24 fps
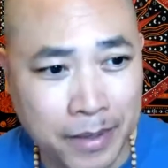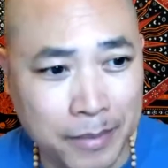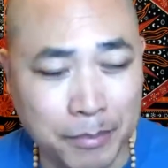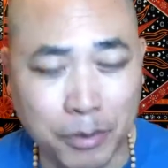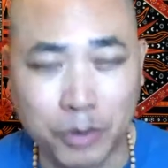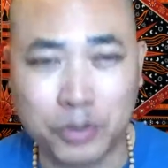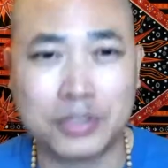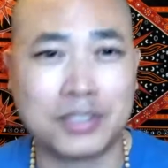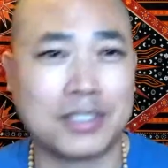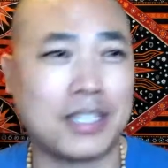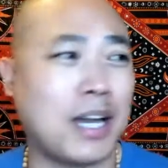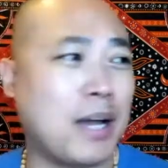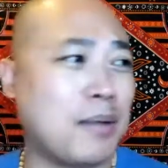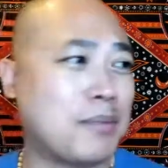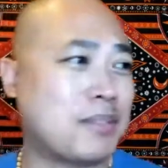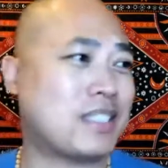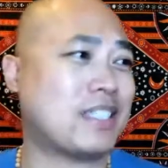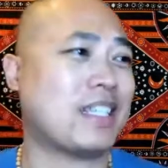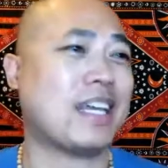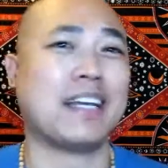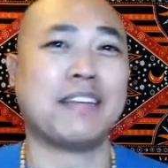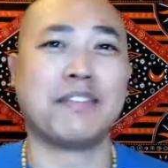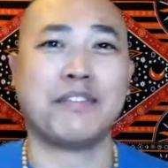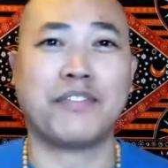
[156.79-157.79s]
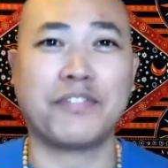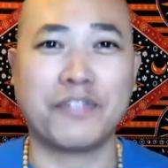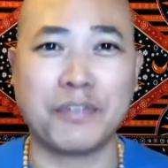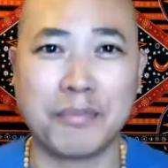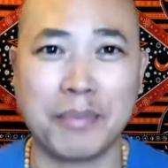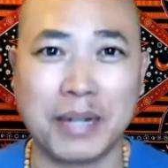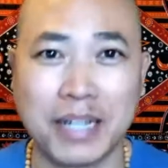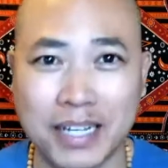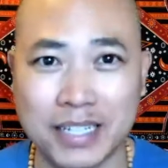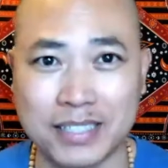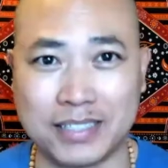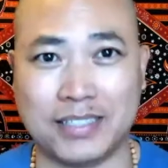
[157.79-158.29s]
Most times it's not even from
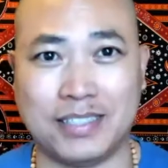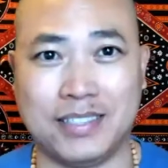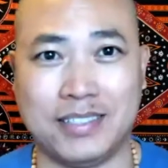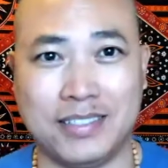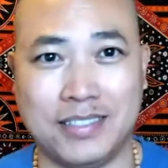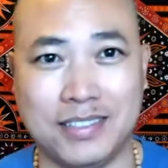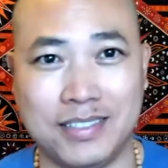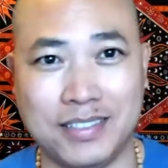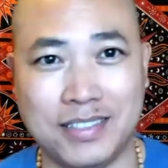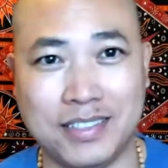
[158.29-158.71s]
us.